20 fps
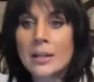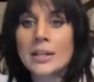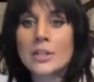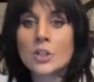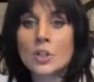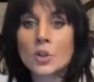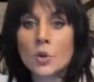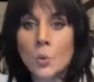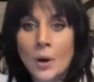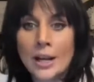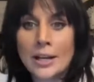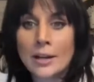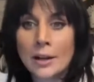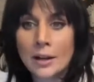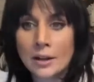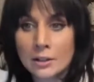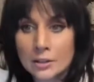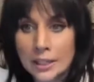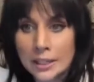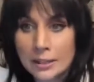but it's quite
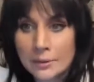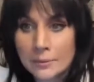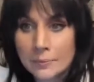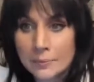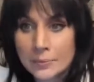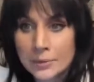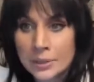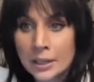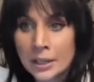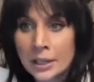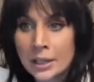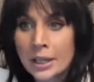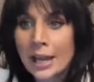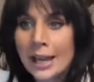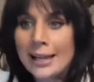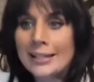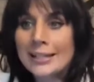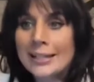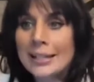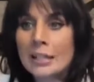ugly
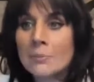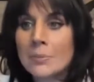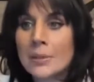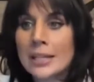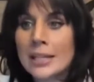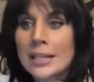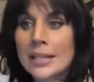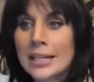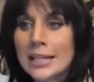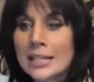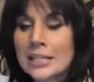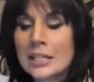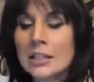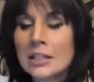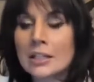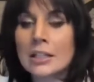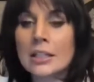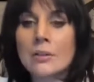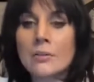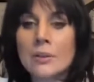and can be
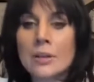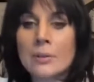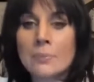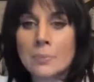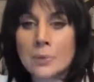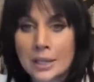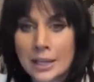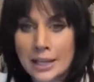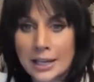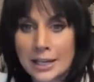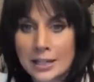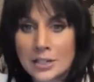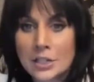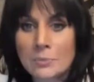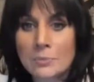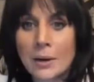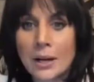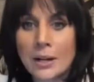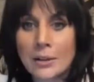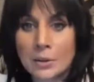easily
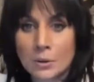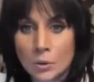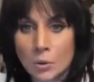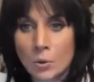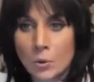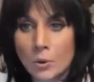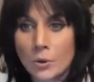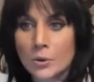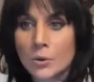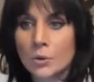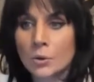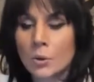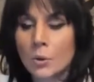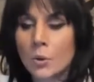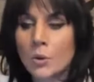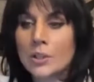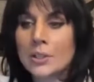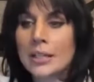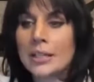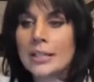replaced by the Lord. The
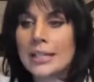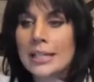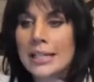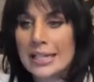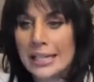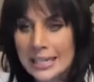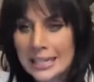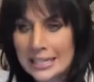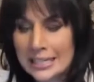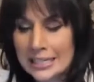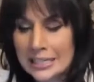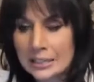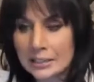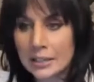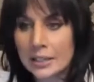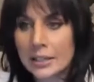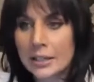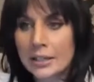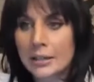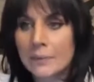Lord can
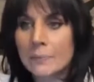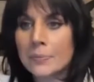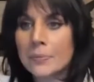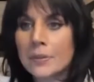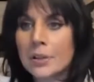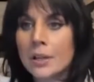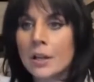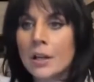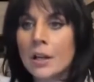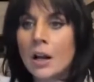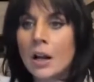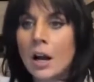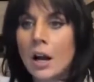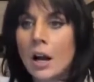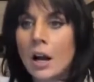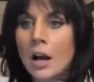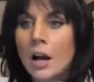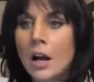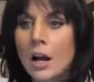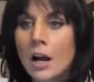easily
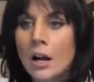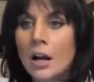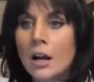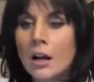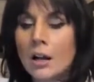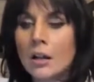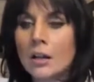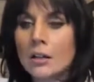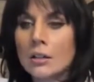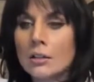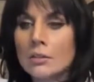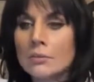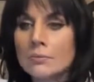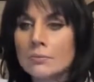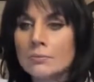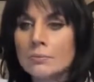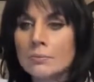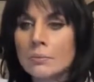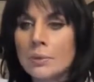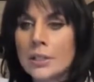uh,
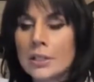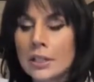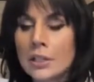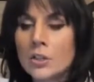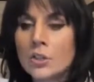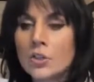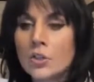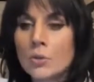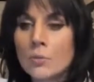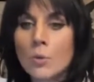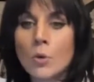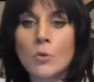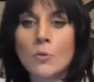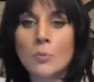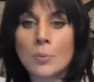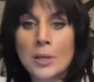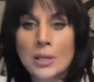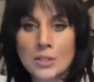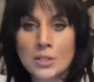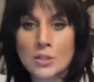begin to
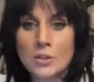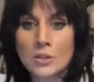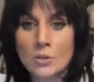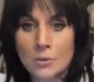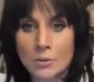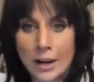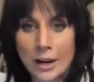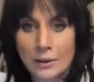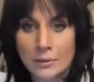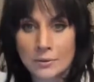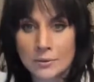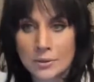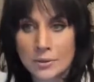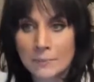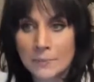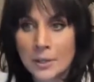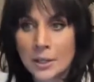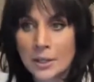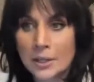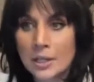move pieces around
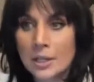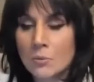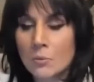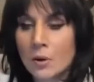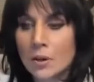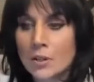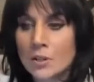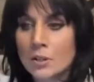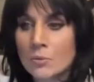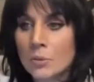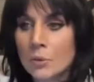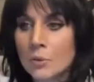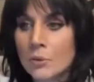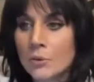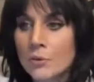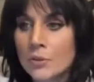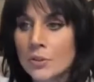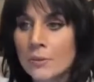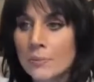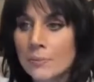that he wants
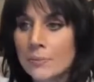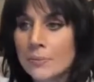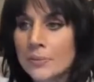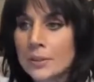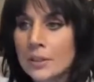moved.